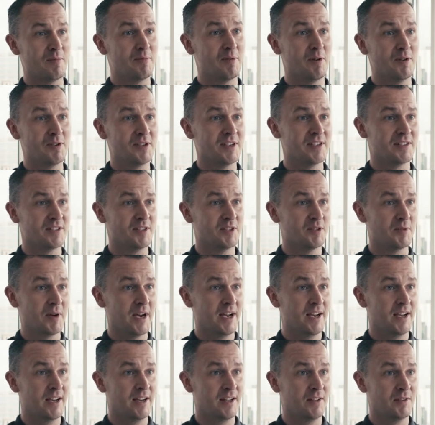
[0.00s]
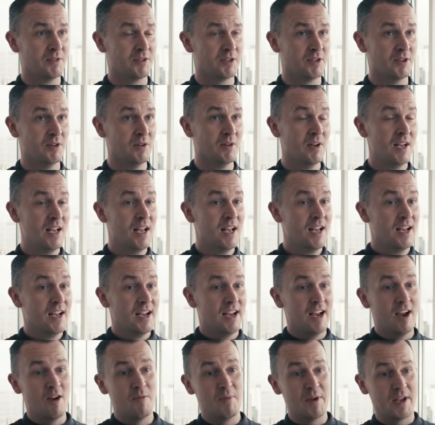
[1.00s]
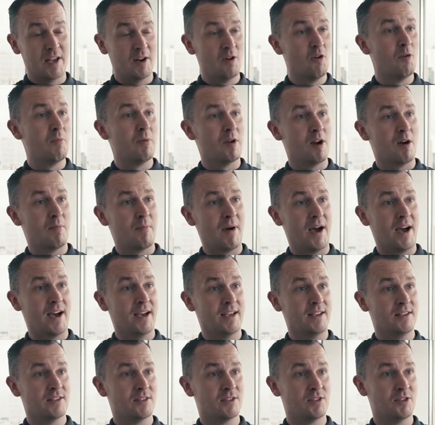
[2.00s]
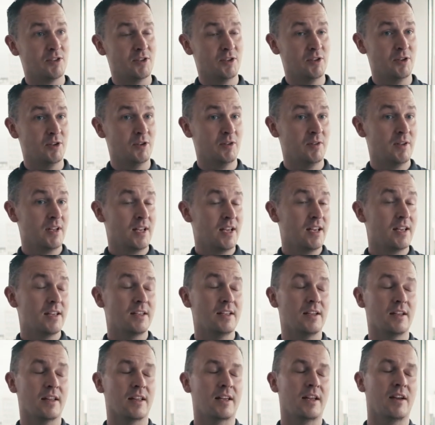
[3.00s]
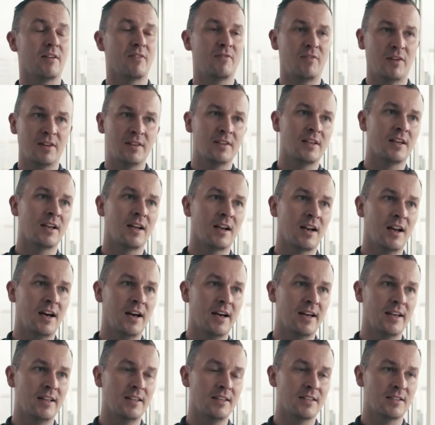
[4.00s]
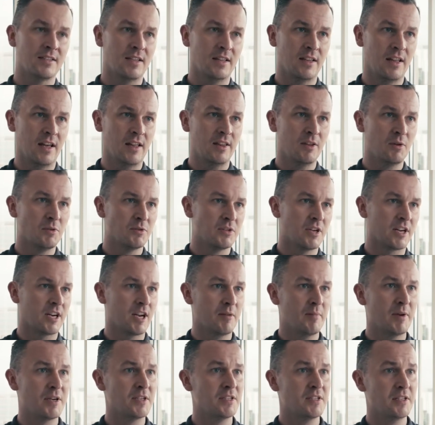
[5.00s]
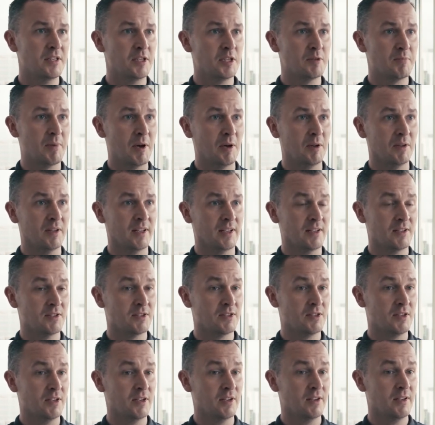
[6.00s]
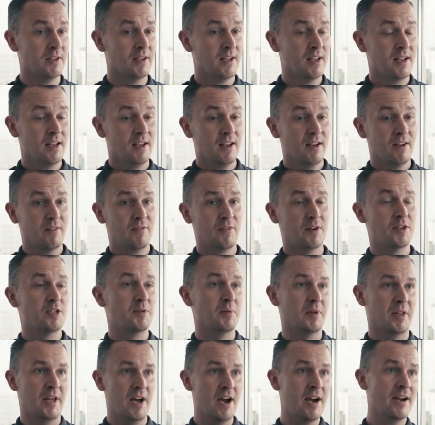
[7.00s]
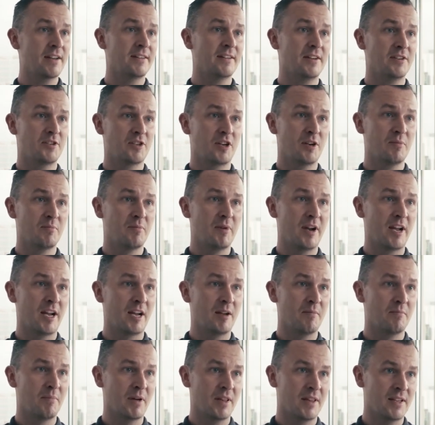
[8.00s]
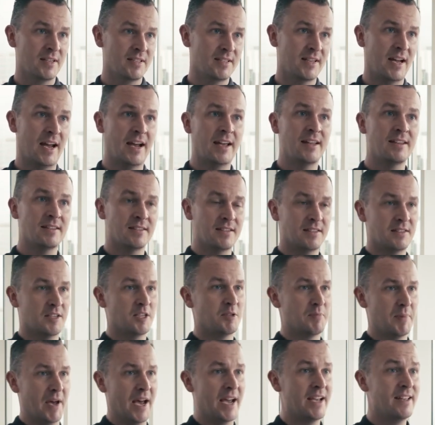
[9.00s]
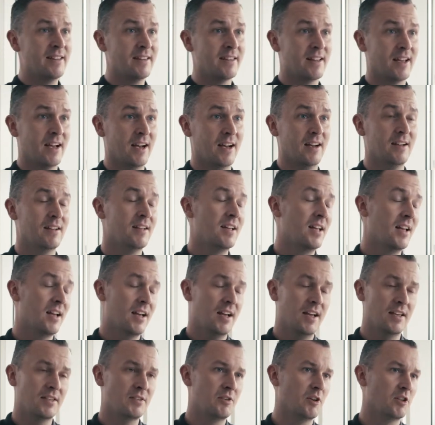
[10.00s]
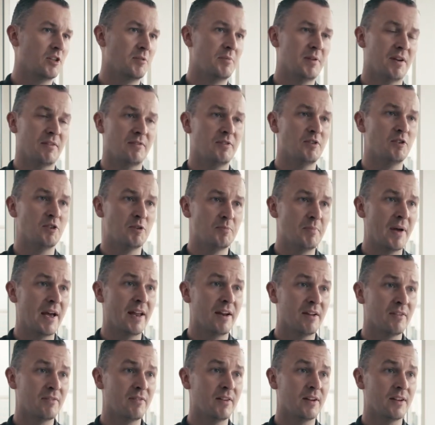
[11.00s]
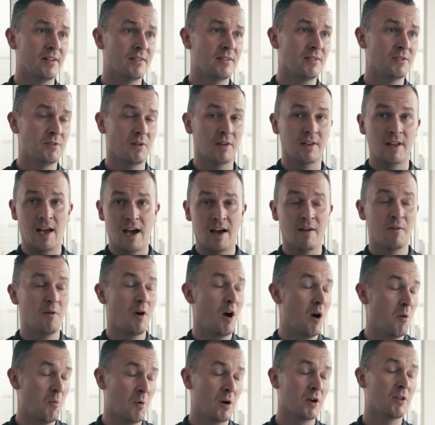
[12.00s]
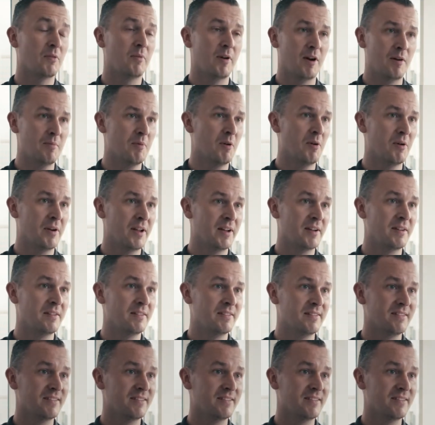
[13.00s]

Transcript: projects as well. So if we can open up eyes to the kind of funding clients and those that are commissioning these buildings to, first of all, the architecture can bring, but the science that sits behind that, it's got to be of huge benefit. So a worthwhile morning.